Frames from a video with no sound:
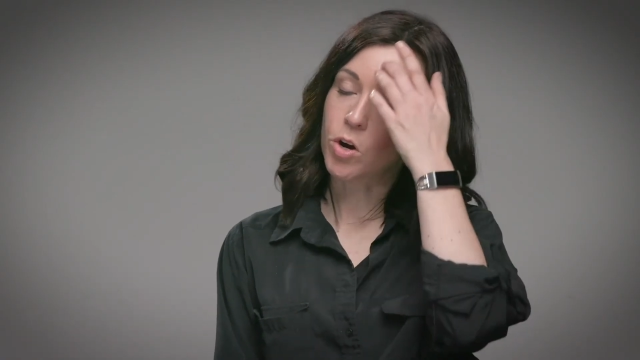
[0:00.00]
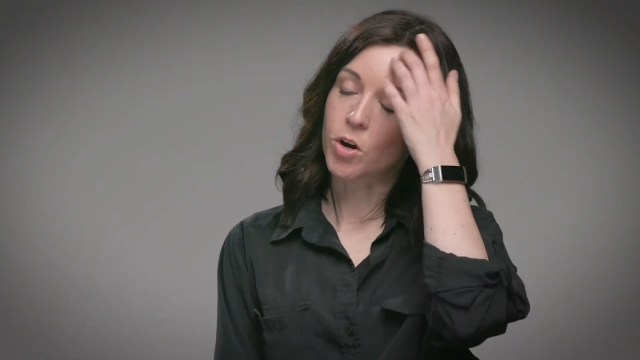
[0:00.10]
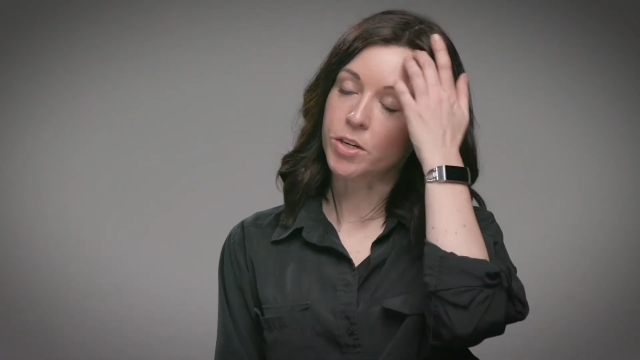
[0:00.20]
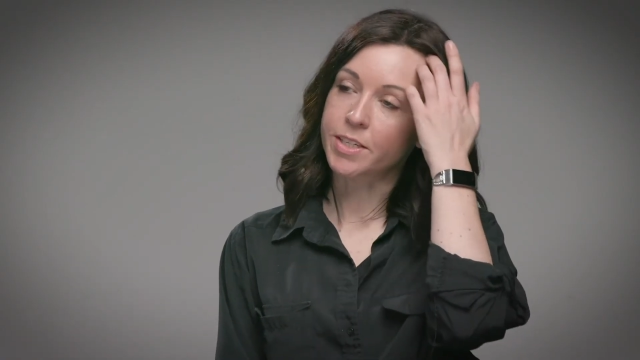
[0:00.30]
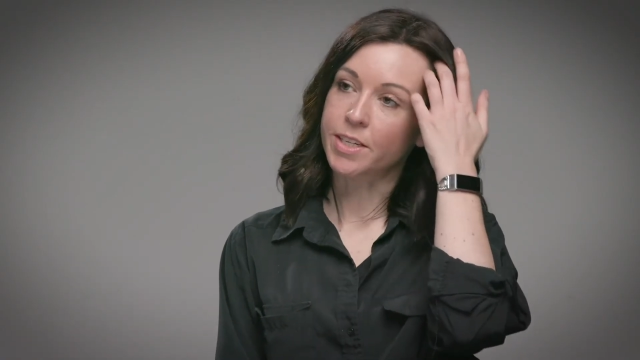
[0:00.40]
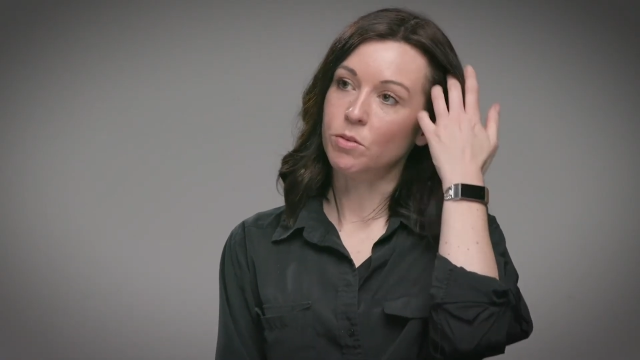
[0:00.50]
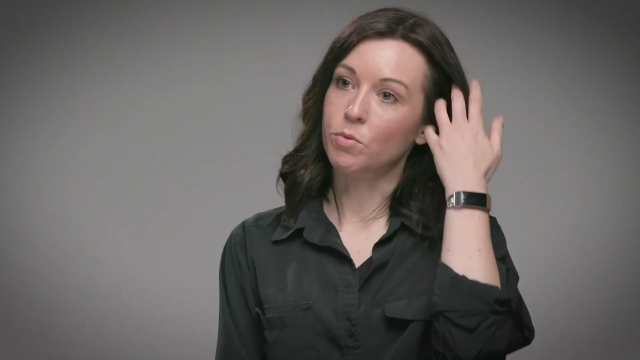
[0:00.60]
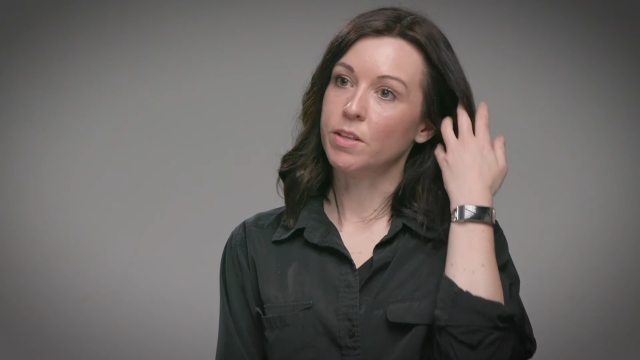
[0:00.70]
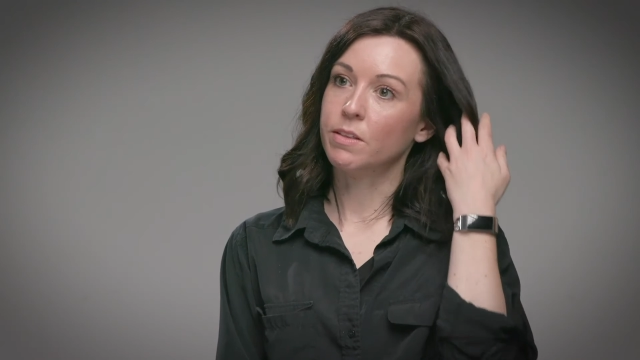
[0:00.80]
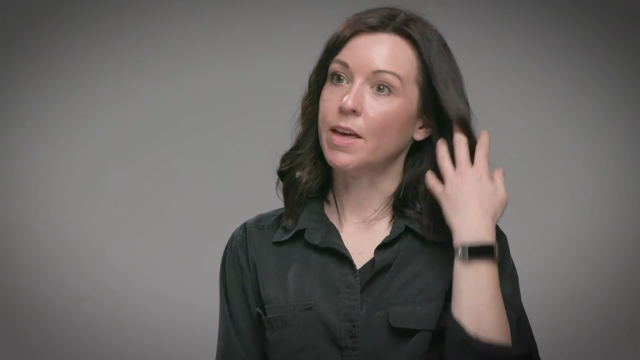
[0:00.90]
how to deal
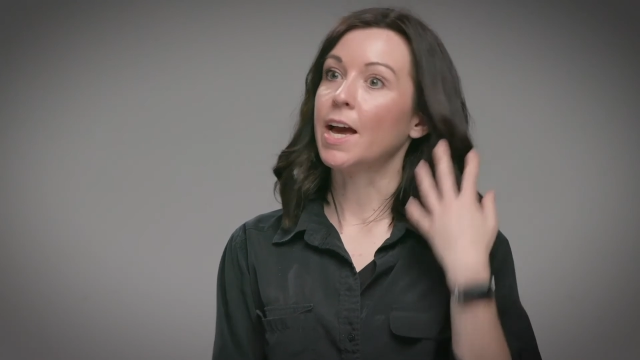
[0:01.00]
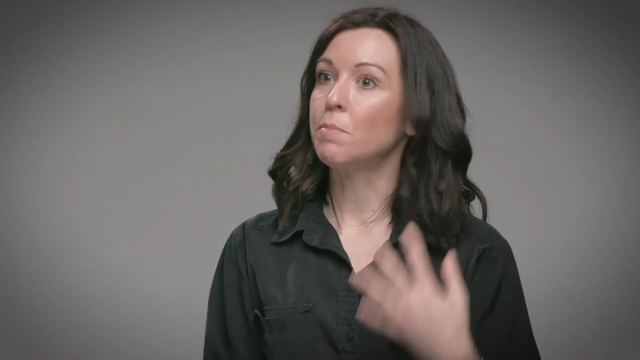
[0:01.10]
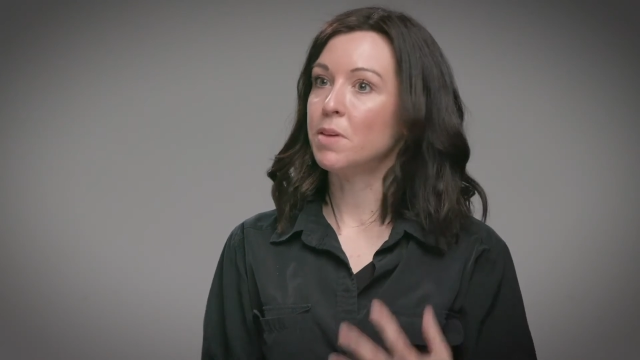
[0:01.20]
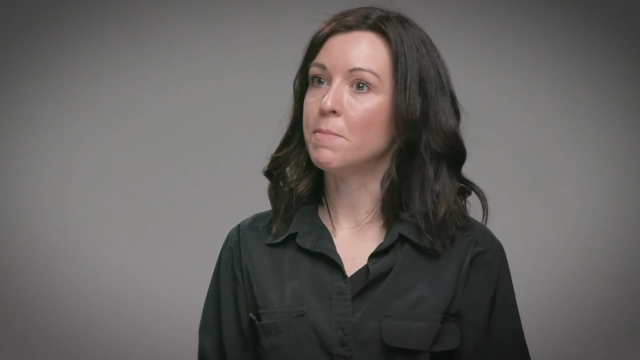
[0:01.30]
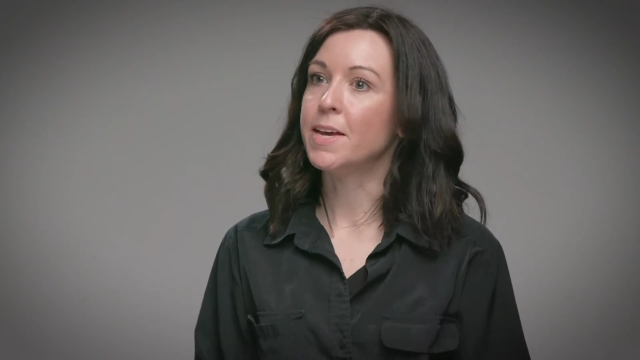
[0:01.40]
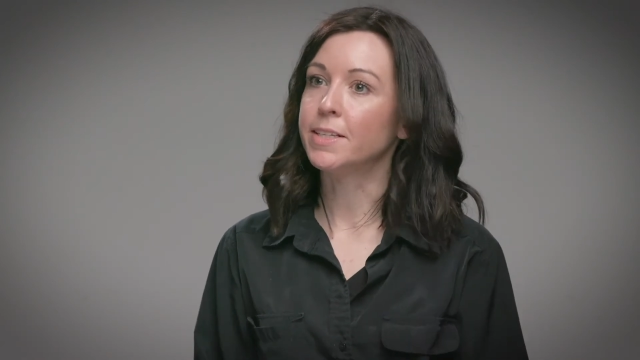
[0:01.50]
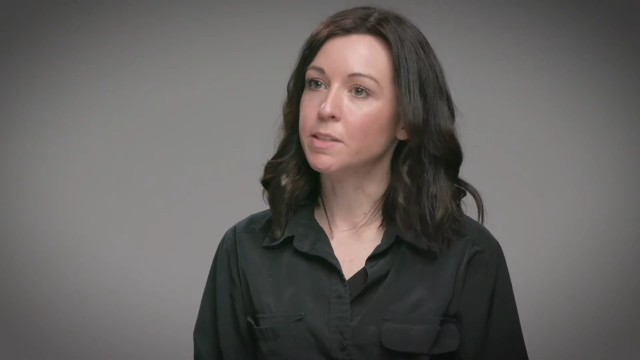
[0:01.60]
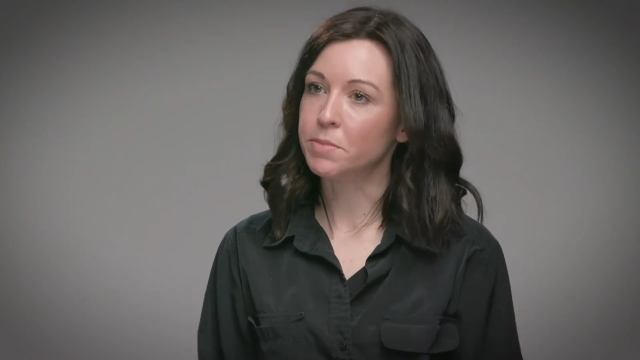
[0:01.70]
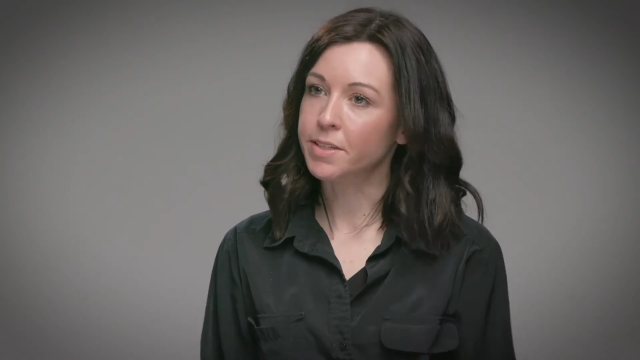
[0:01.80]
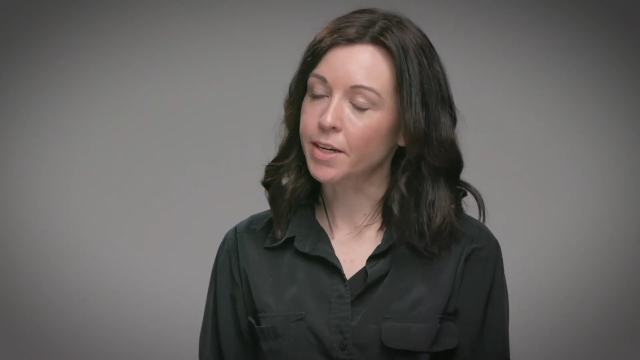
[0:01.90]
with IPMNs
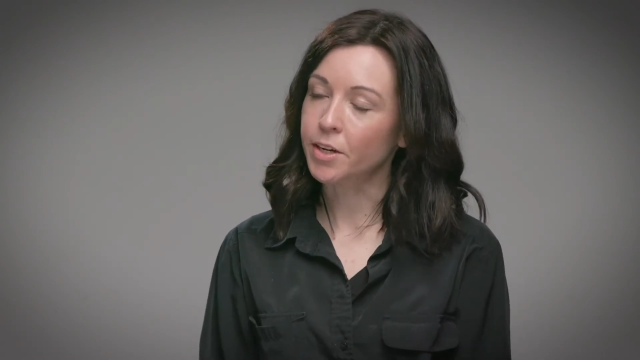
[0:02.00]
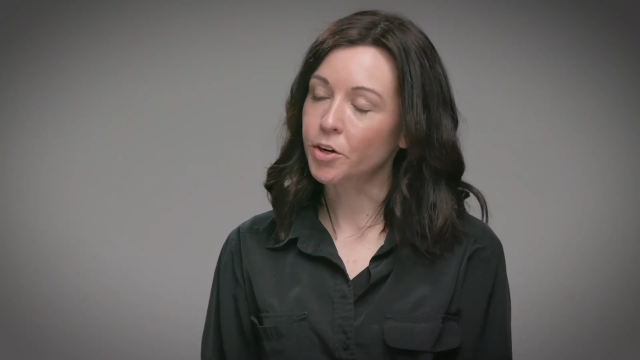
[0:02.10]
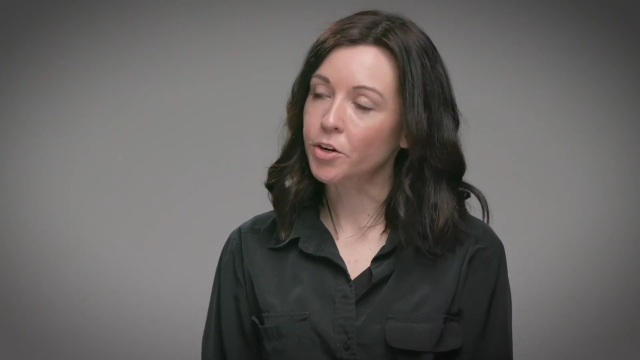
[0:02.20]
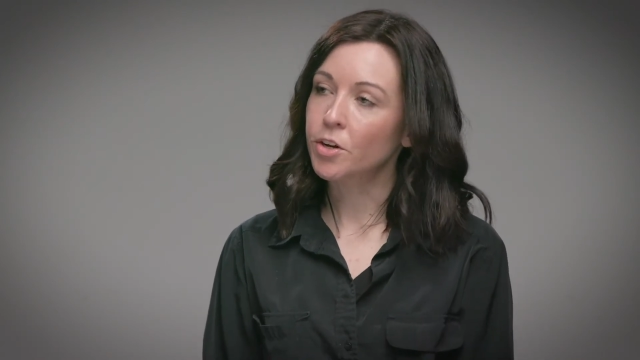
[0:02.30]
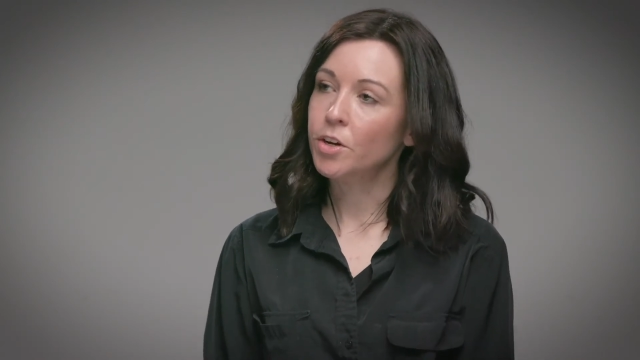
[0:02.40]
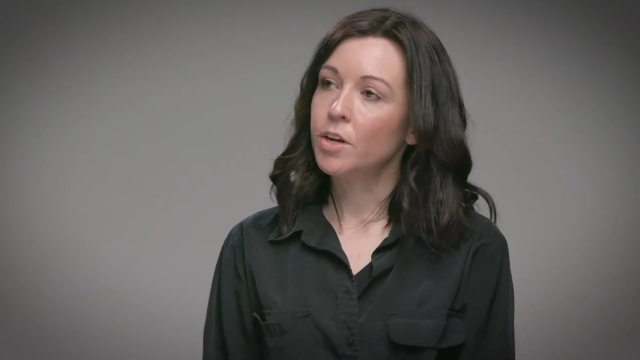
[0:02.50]
in particular.